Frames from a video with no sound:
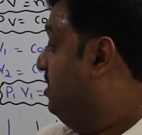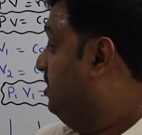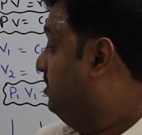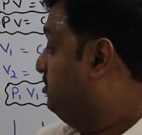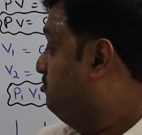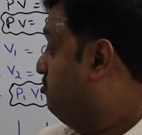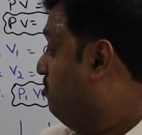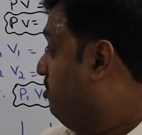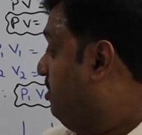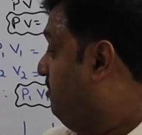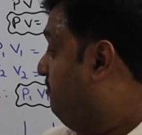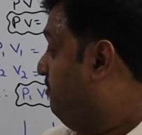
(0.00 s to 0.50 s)

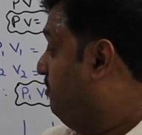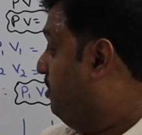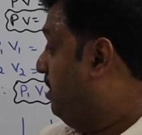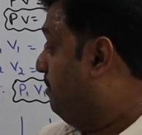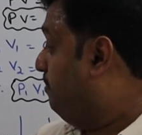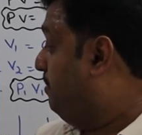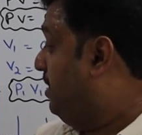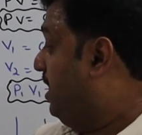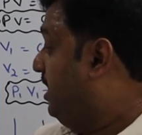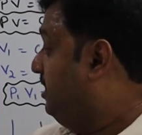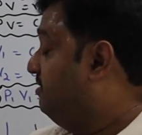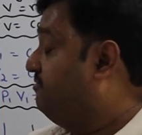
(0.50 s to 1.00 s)
So if you
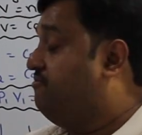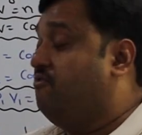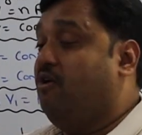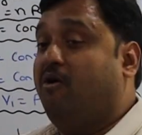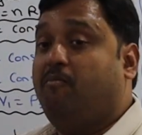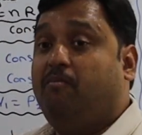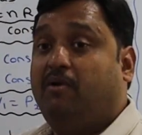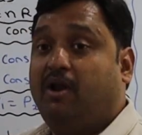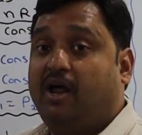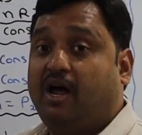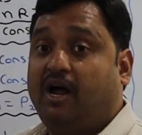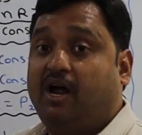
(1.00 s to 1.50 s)
apply the
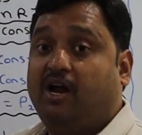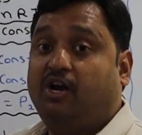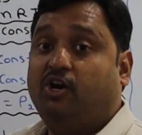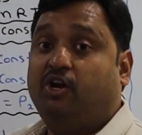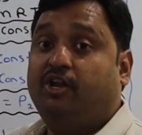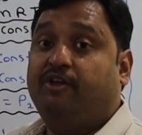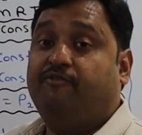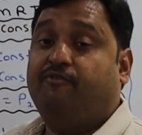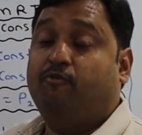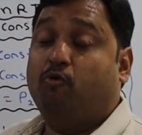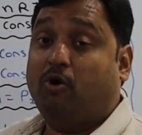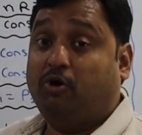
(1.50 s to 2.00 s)
formula,
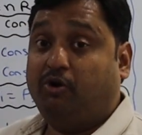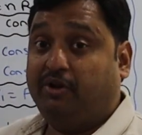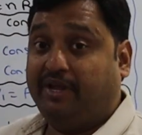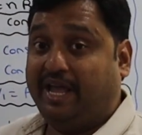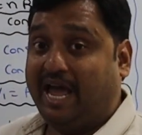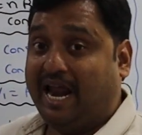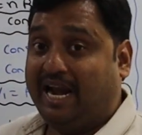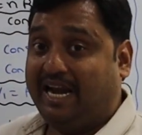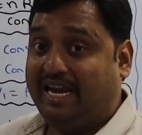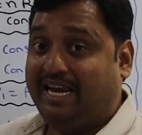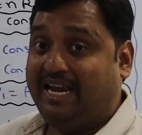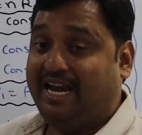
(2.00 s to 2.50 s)
if you want to
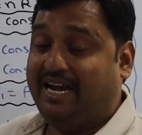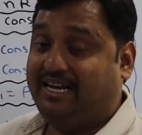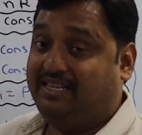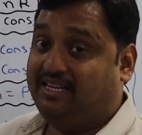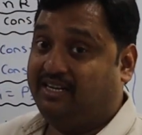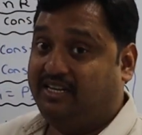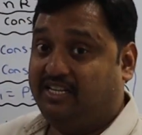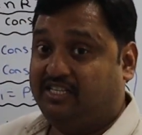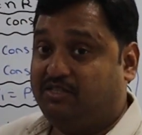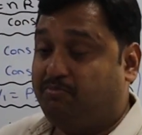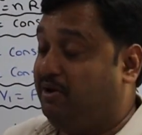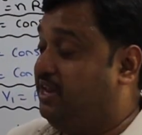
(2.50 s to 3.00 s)
calculate the
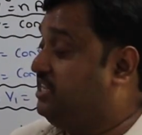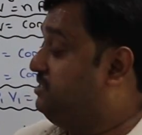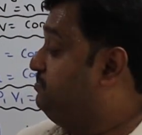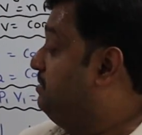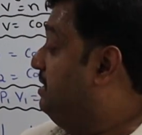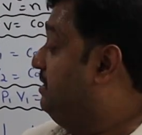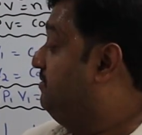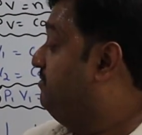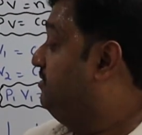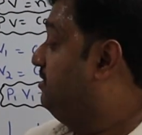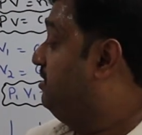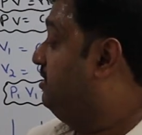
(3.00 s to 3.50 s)

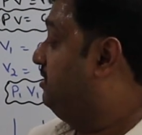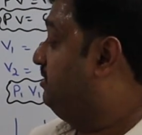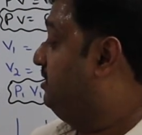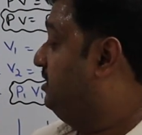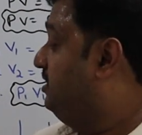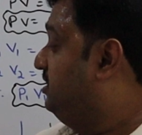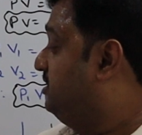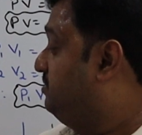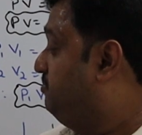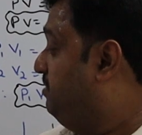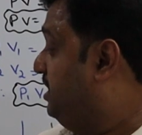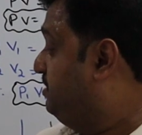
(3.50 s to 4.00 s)
displacement work
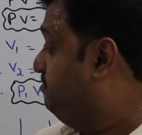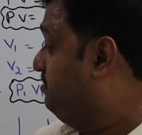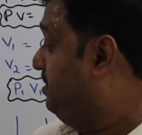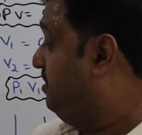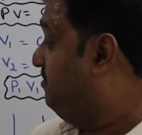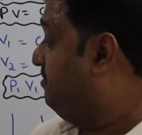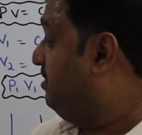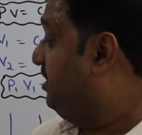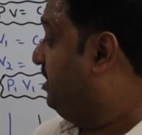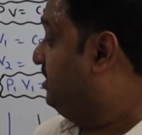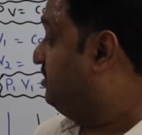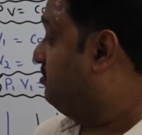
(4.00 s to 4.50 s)
is
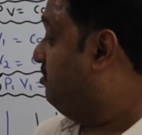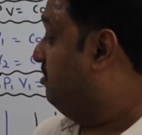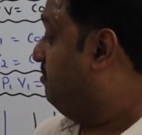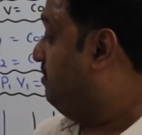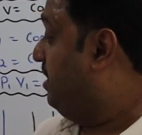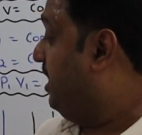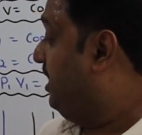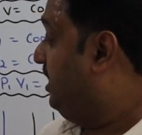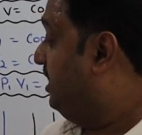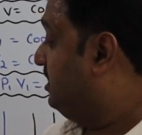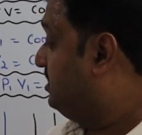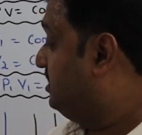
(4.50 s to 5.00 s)
equal to
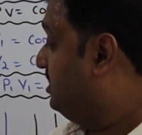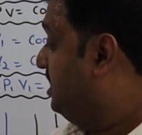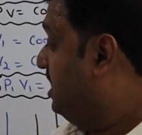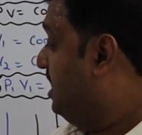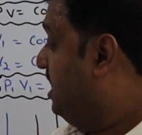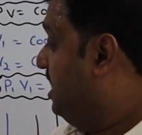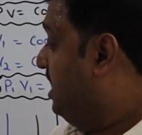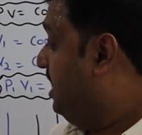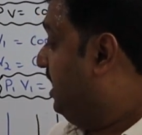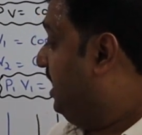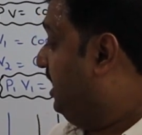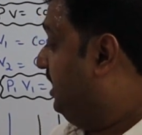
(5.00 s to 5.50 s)
minus
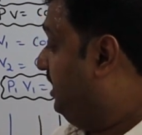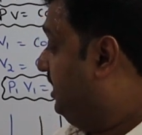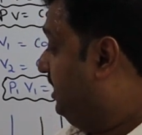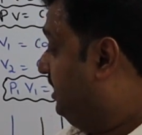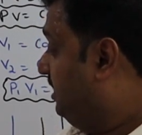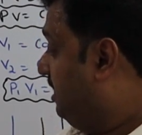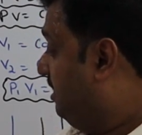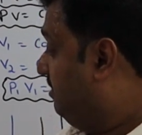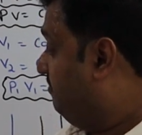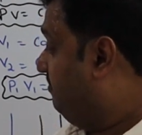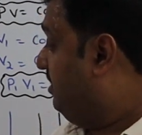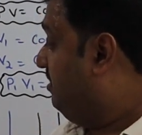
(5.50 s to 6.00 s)

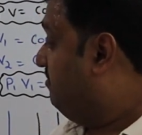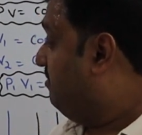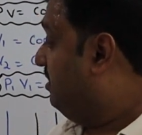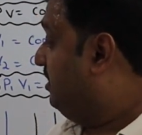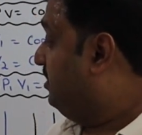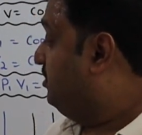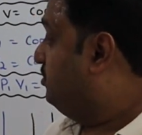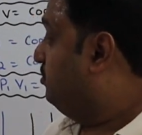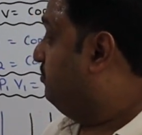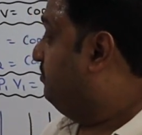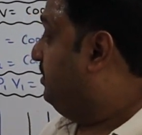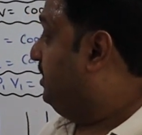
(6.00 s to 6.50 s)
integral
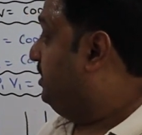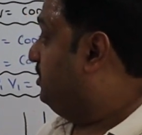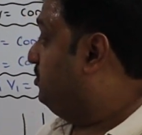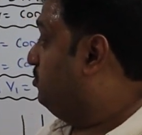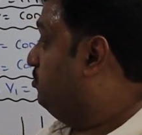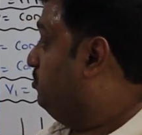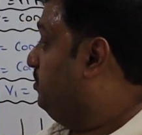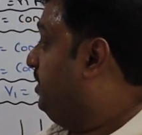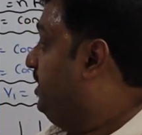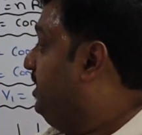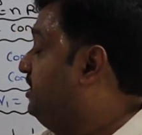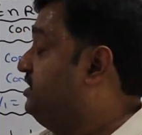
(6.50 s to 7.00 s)
V1 to
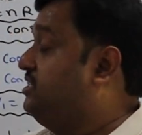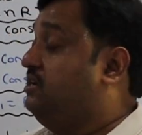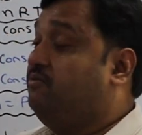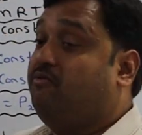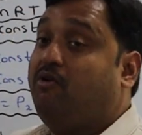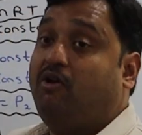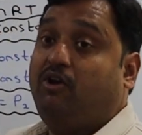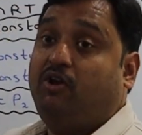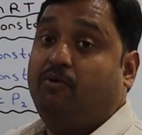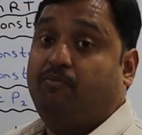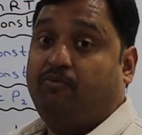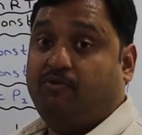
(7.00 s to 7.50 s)
V2, initial
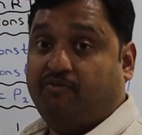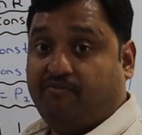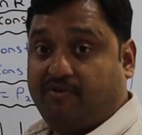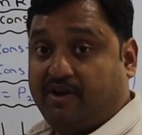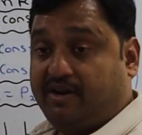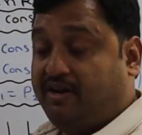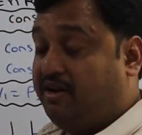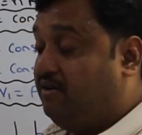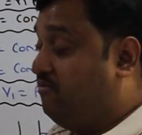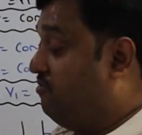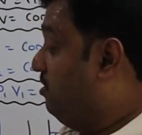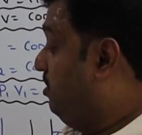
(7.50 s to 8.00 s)
volume to
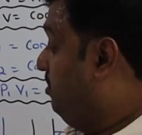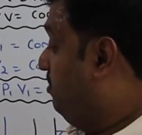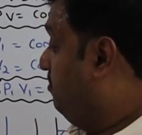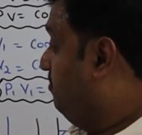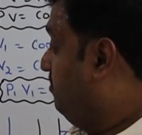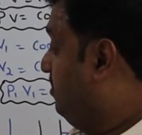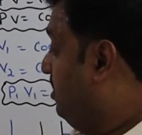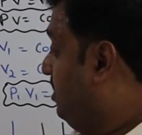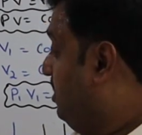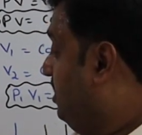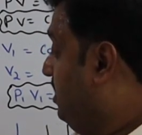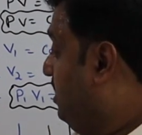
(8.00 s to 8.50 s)
final
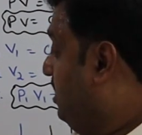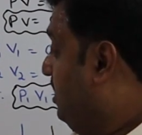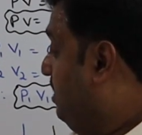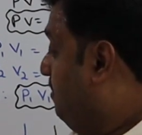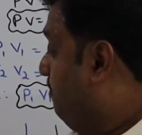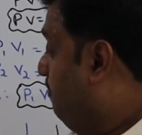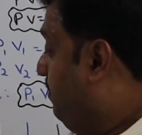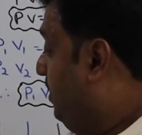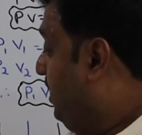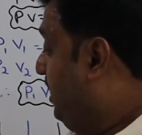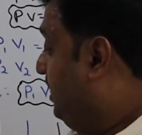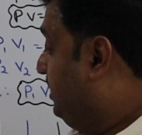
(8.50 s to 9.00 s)
volume,
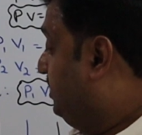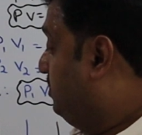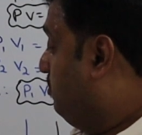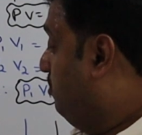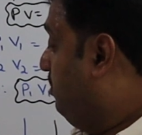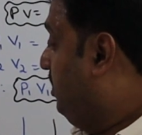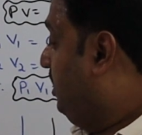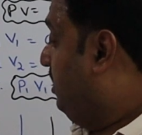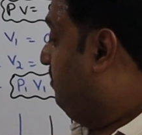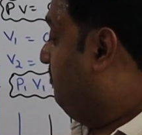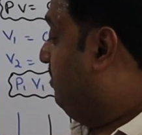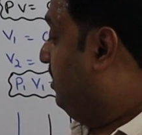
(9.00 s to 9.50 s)
P into
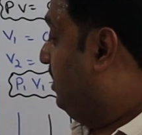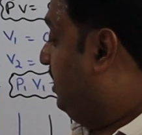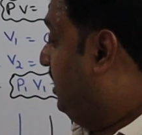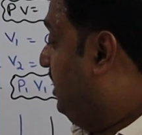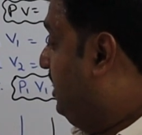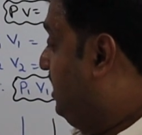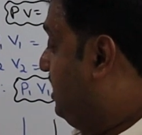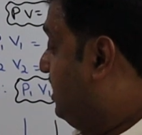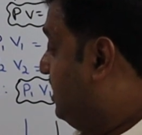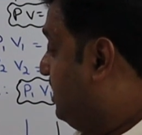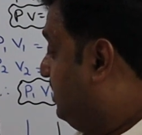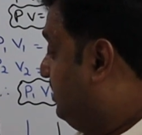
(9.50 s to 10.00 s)
dV.
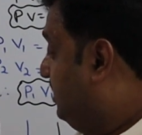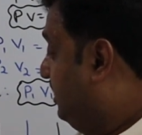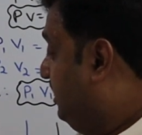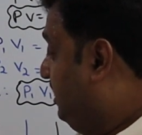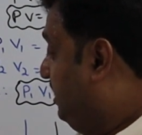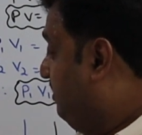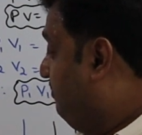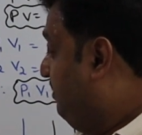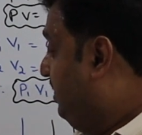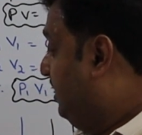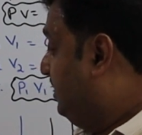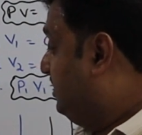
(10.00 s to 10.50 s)
Here the
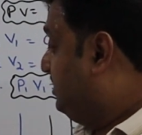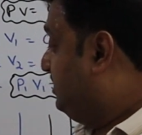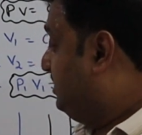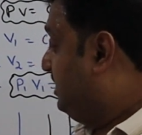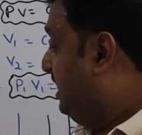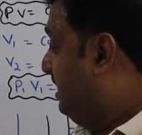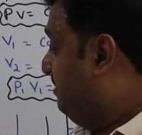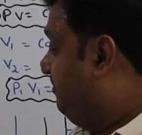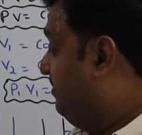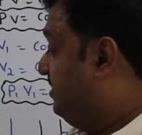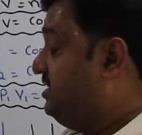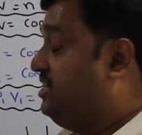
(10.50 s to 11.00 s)
dV
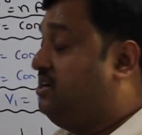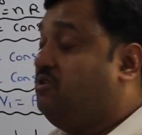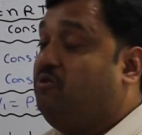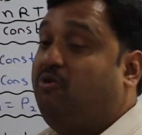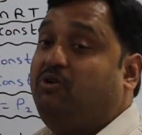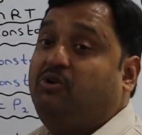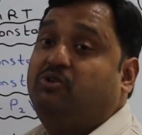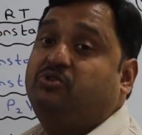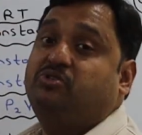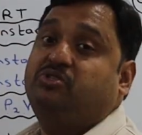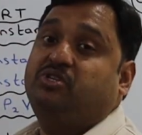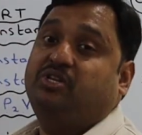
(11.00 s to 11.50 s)
itself is
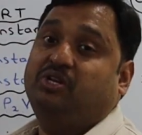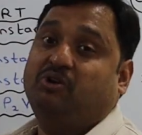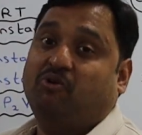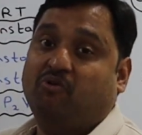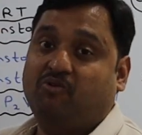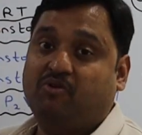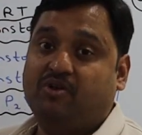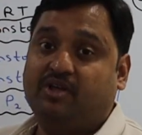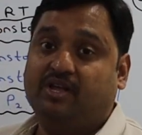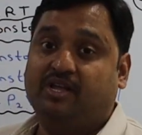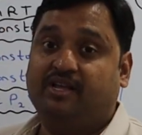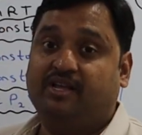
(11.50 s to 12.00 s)
equal to 0.